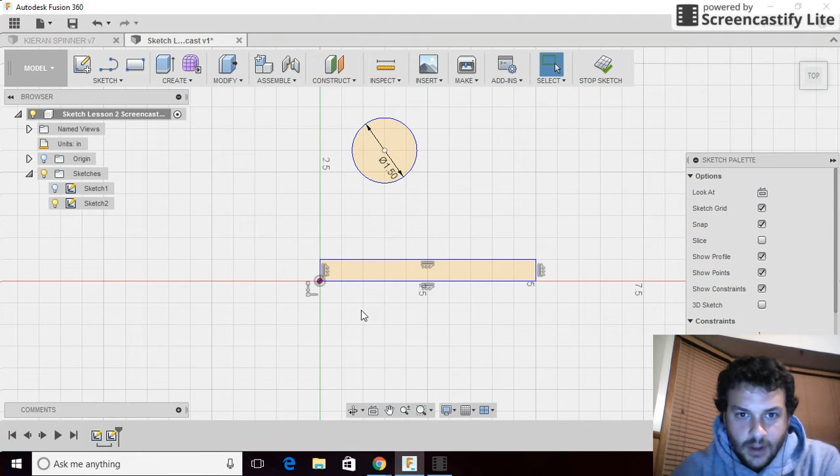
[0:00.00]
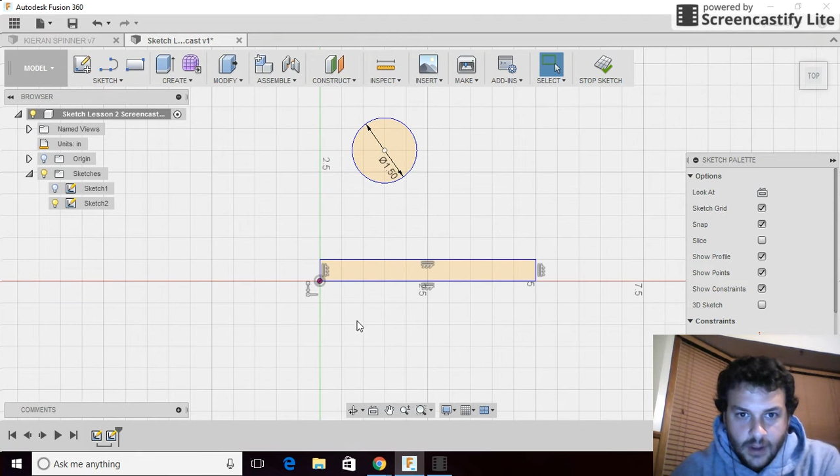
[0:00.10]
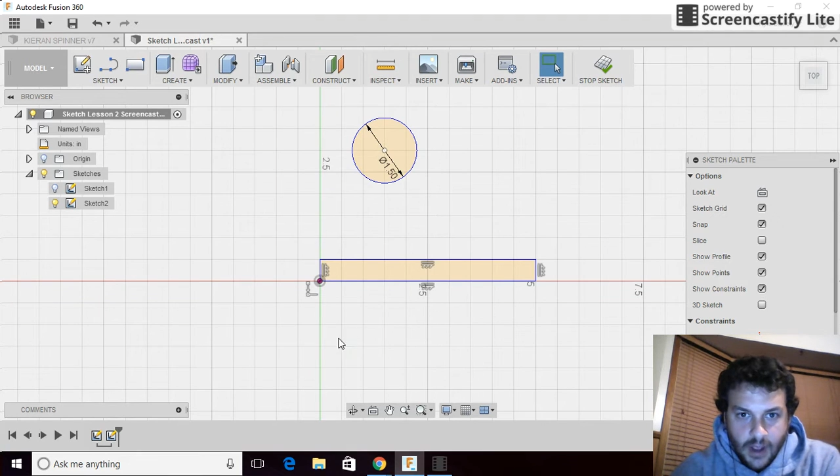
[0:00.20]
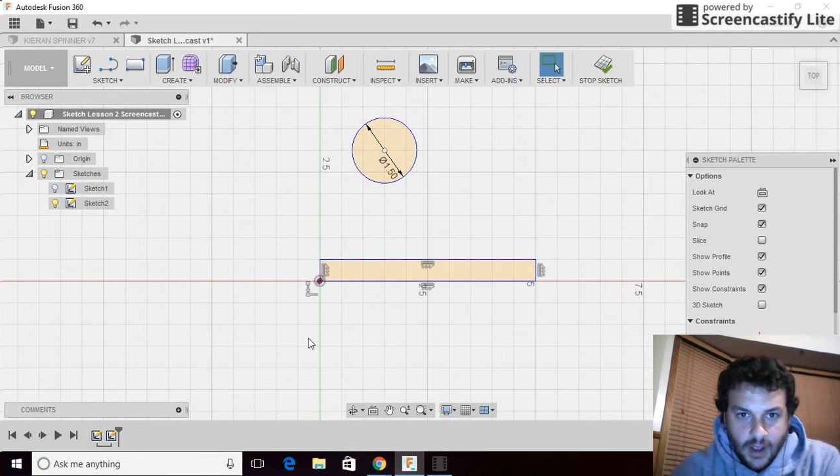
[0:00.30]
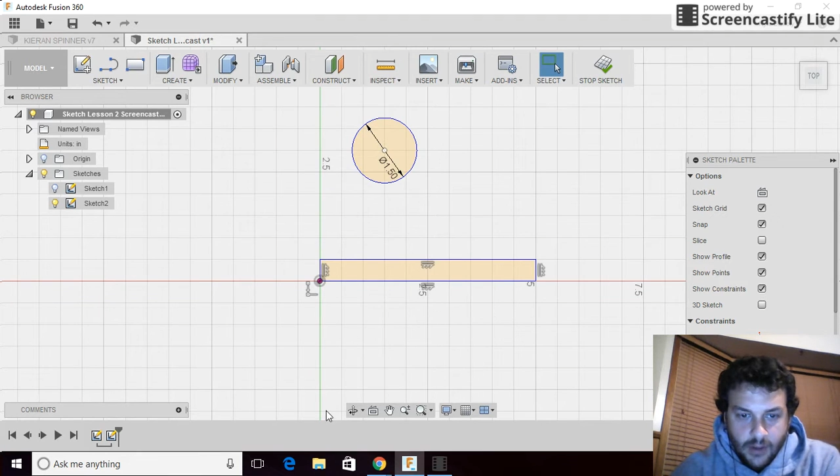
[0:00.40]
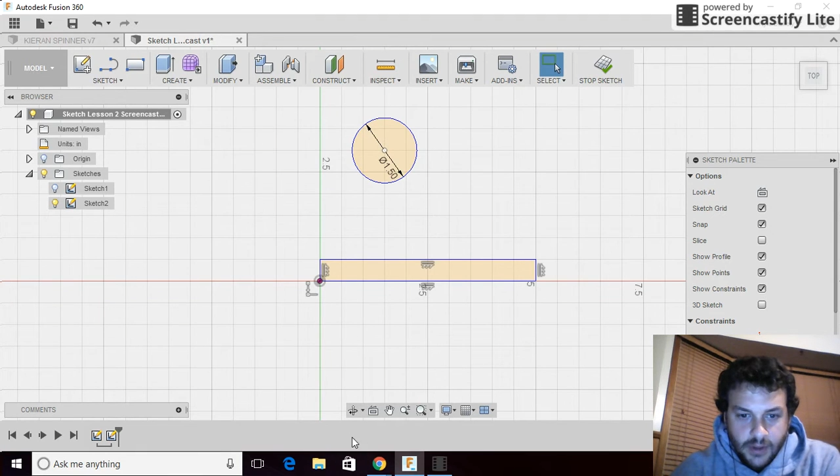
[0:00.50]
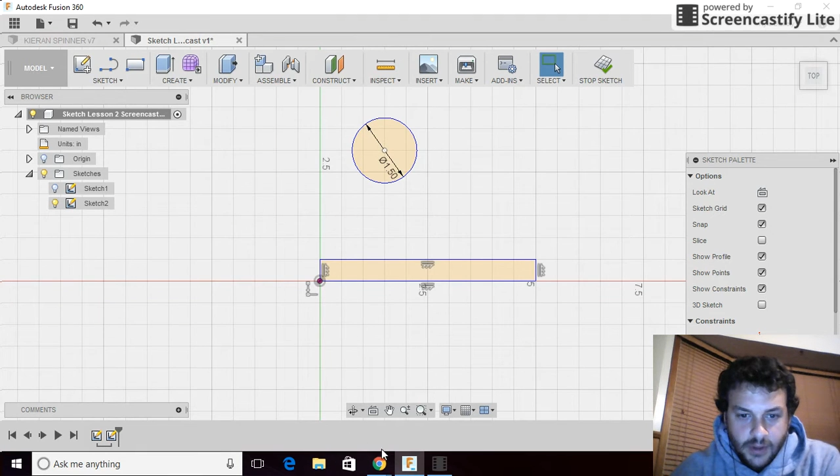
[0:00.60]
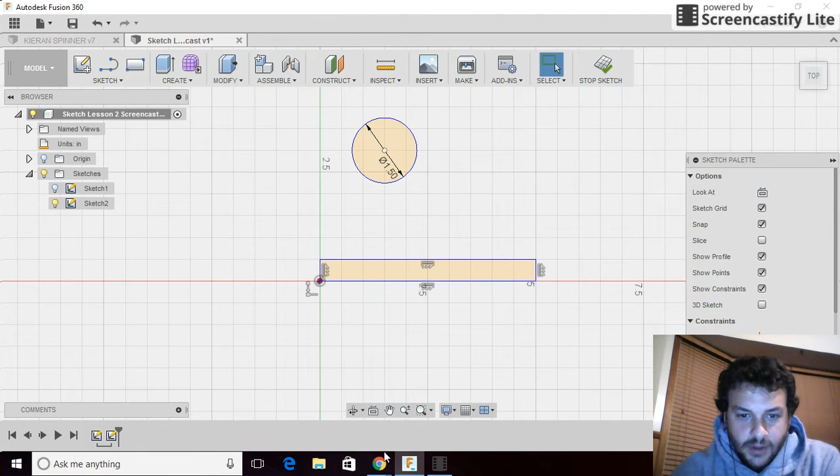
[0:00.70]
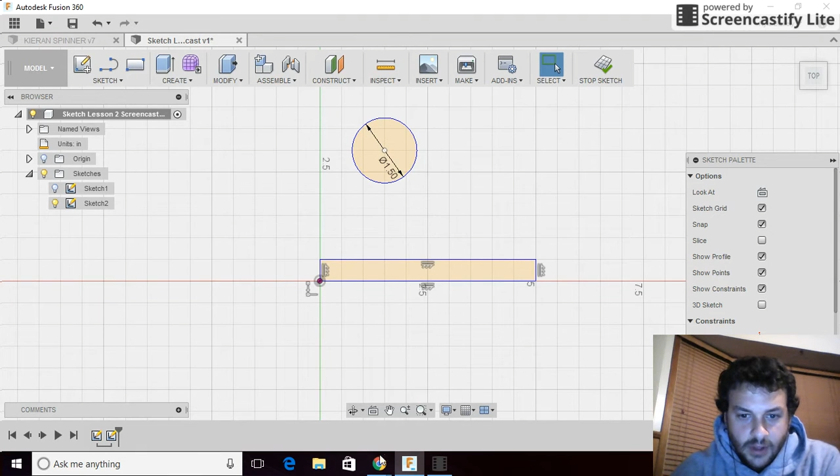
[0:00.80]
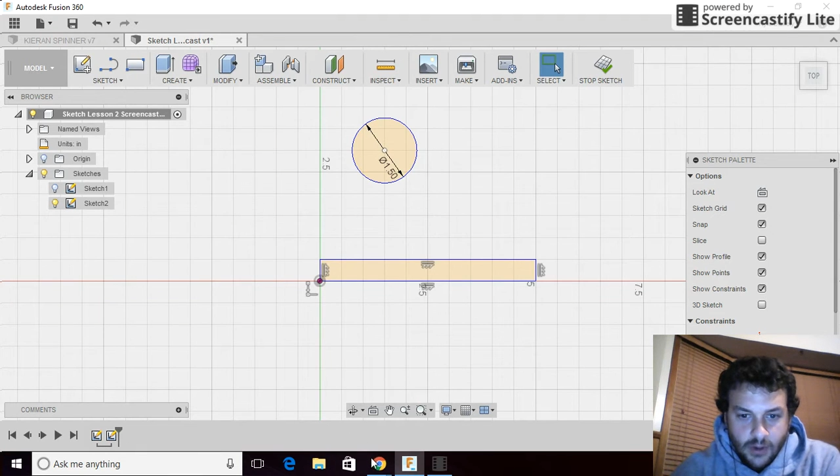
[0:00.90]
I don't think
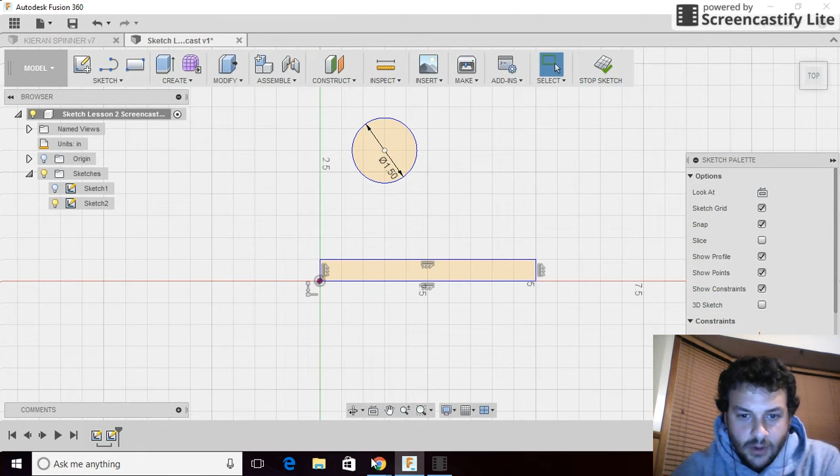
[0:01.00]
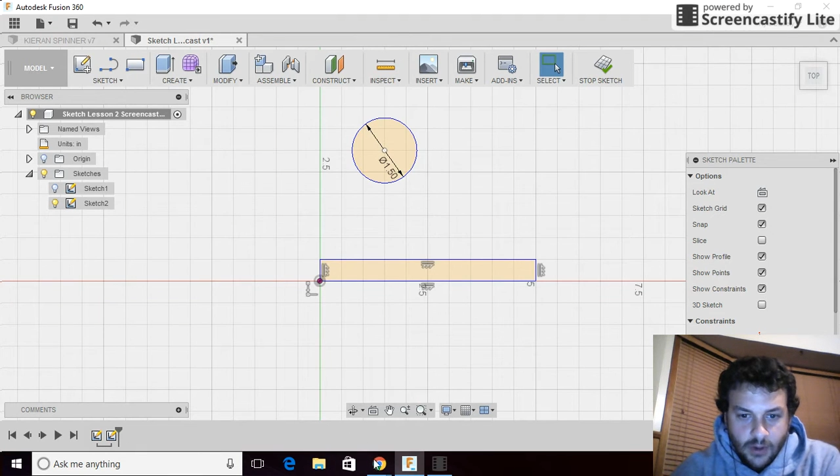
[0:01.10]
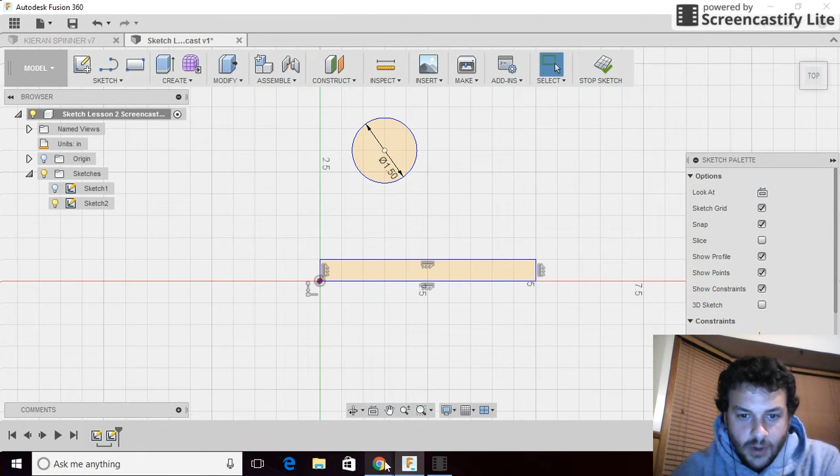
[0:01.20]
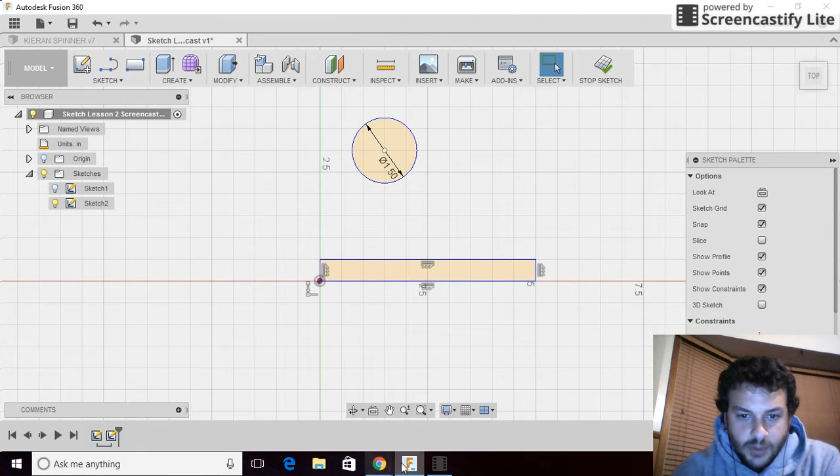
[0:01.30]
they look quite as